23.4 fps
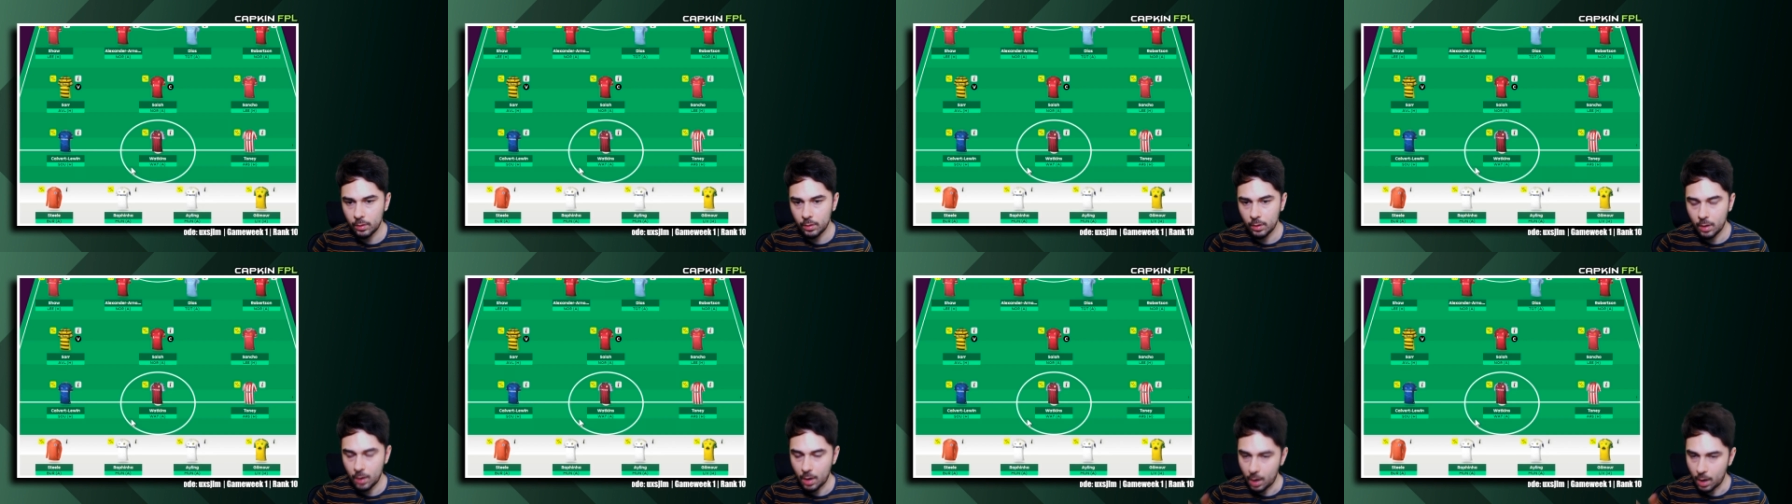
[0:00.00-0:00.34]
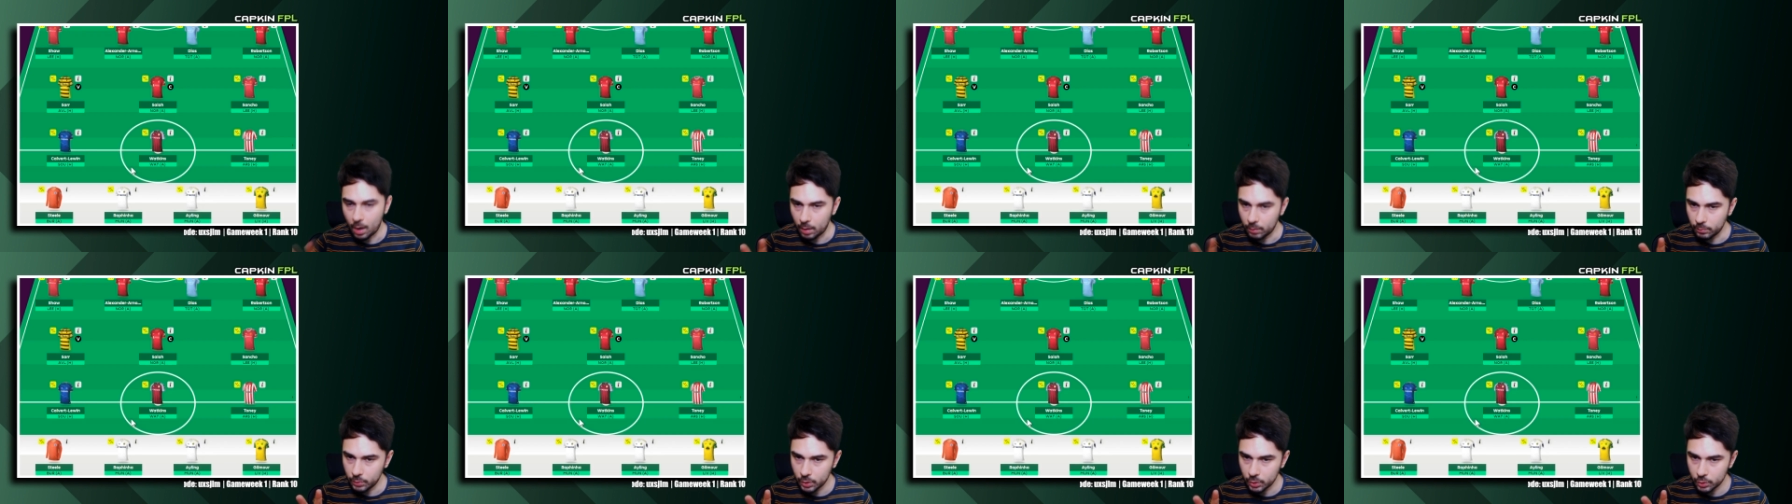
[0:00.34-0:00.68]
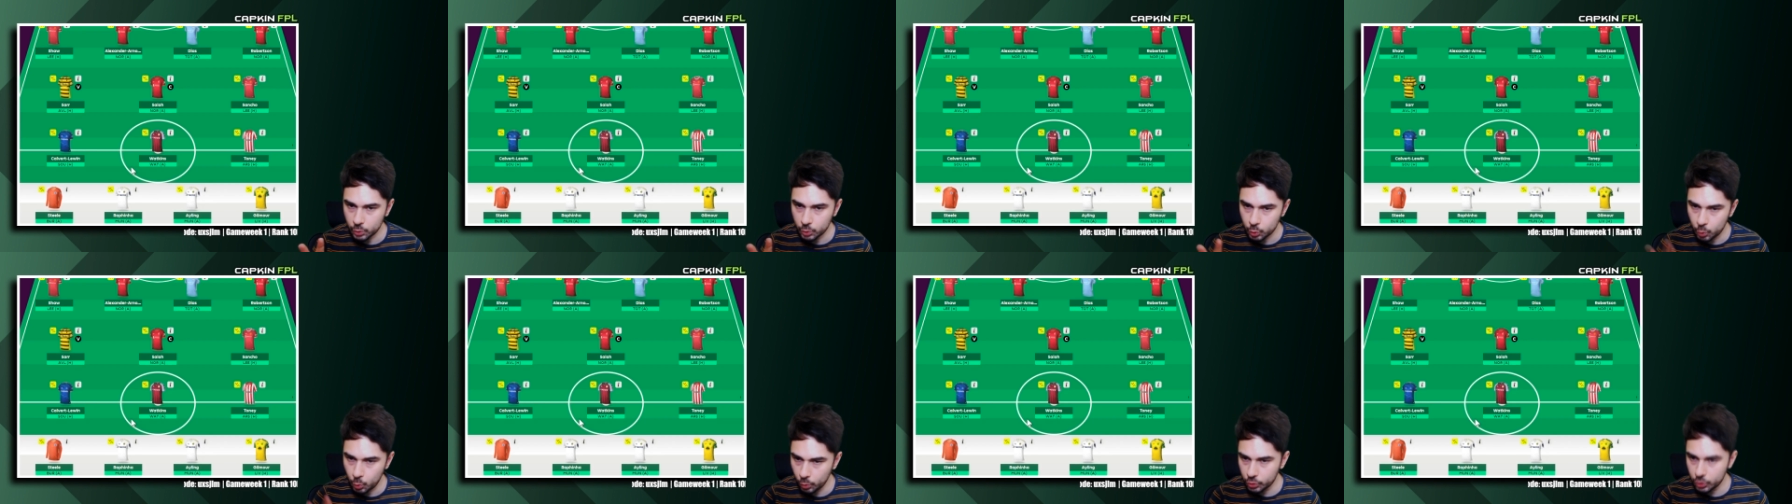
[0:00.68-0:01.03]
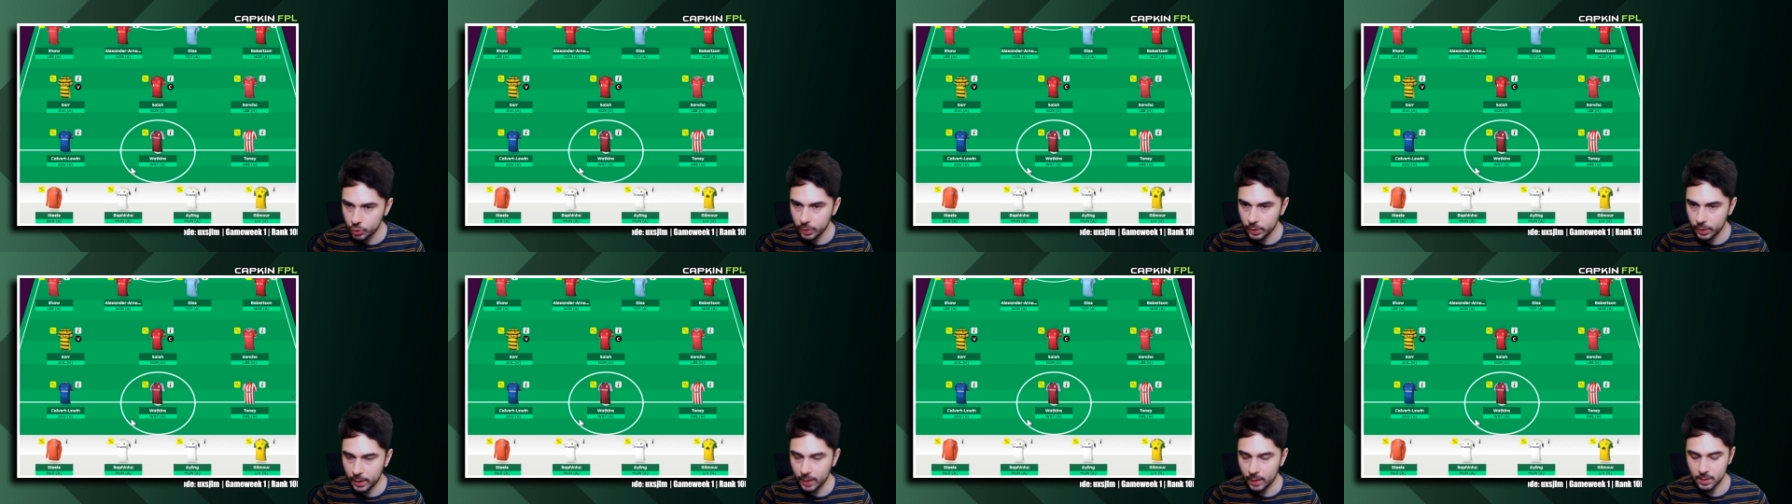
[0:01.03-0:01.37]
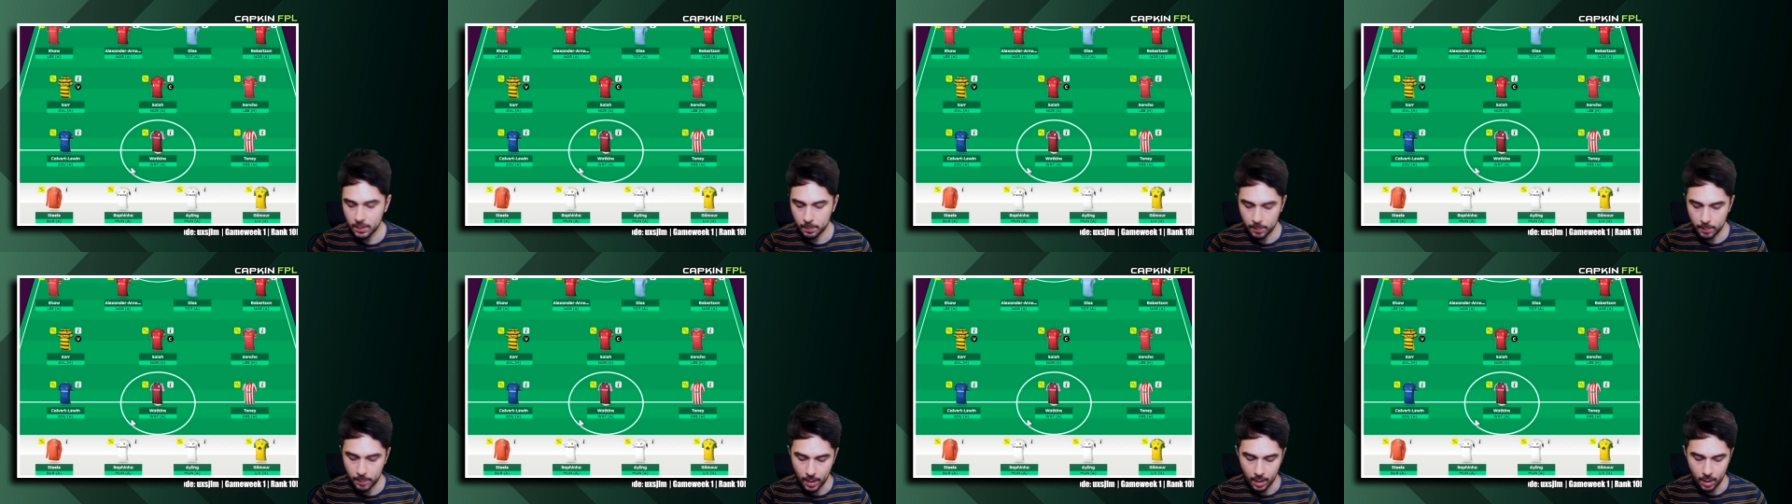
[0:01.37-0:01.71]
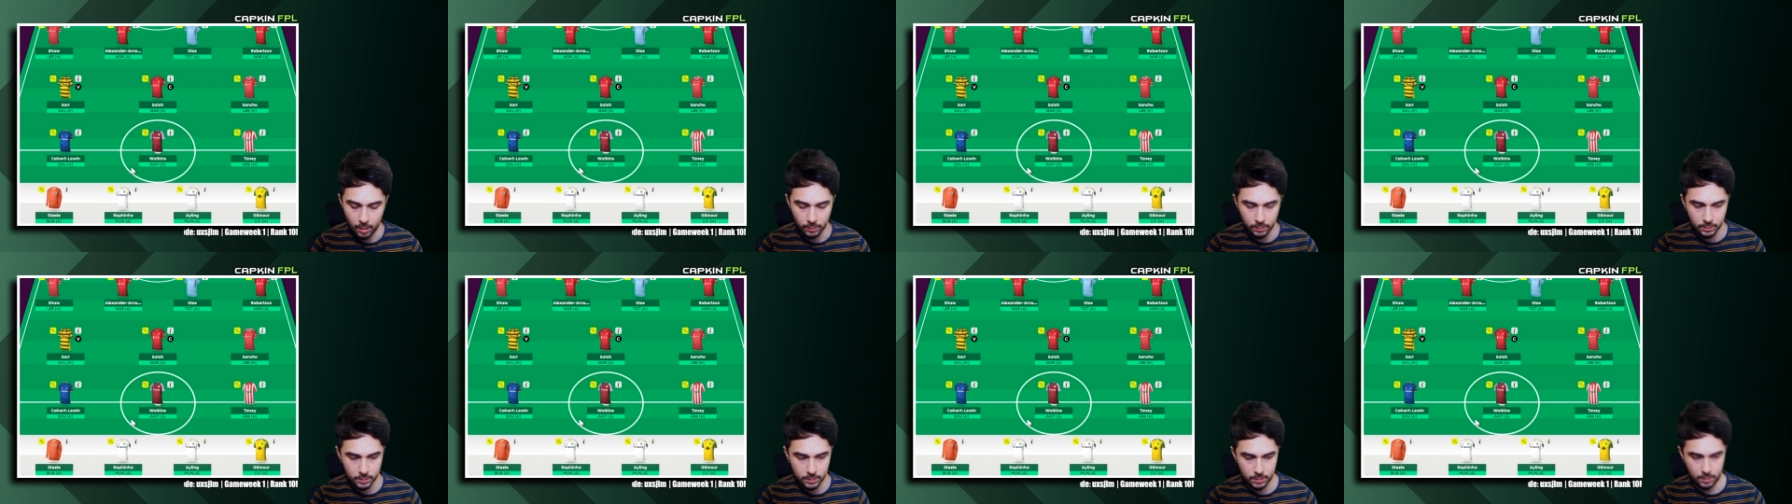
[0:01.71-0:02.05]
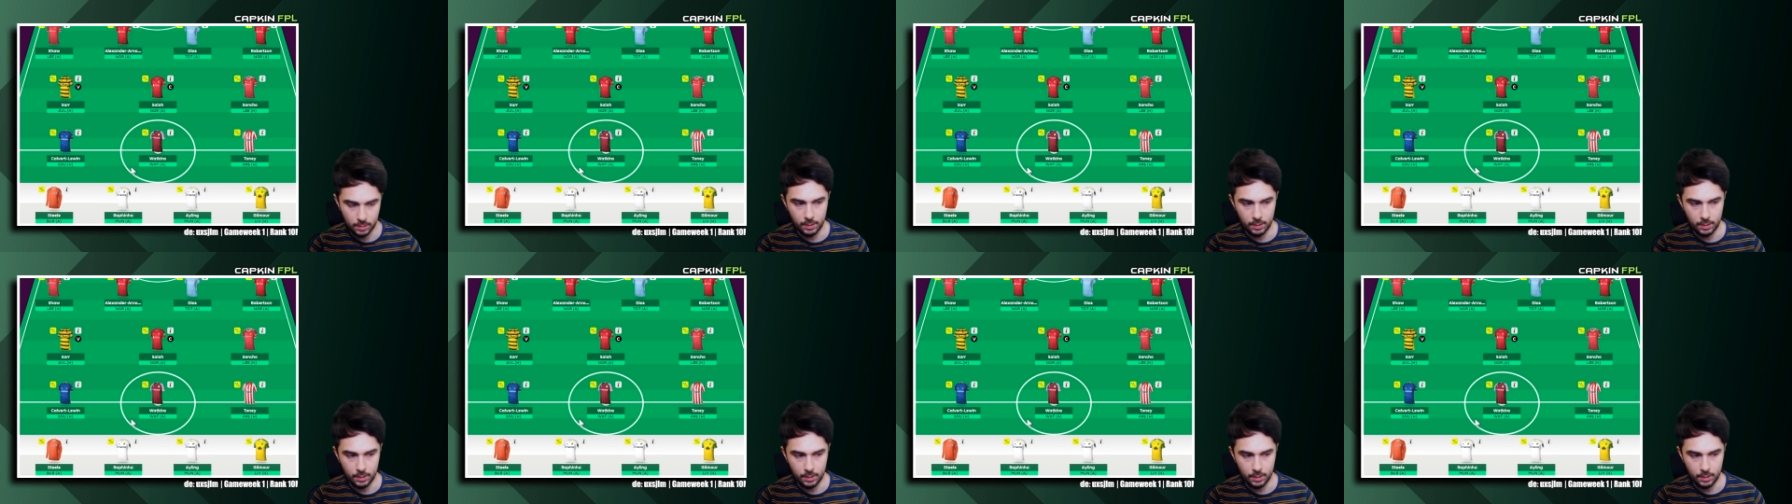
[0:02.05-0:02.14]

I'm going to talk to you guys about